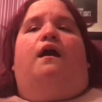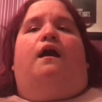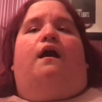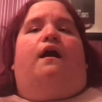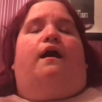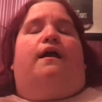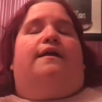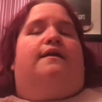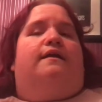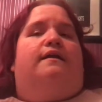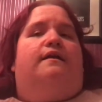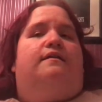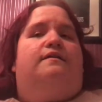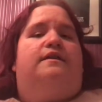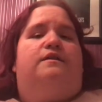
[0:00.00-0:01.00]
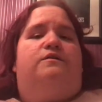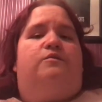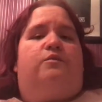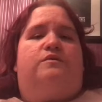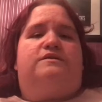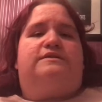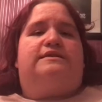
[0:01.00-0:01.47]
I
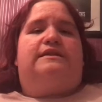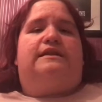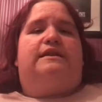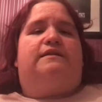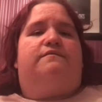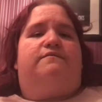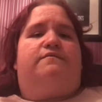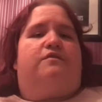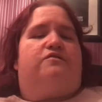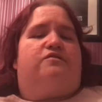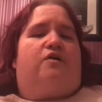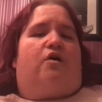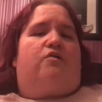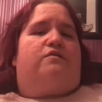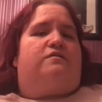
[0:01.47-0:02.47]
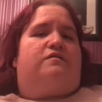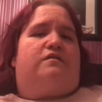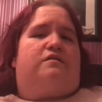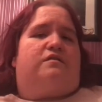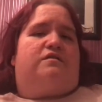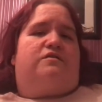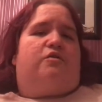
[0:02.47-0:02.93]
didn't want to leave the
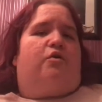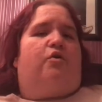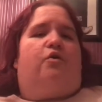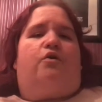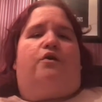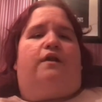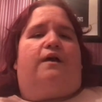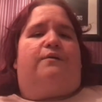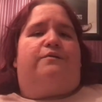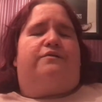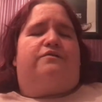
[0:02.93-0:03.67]
concert at all.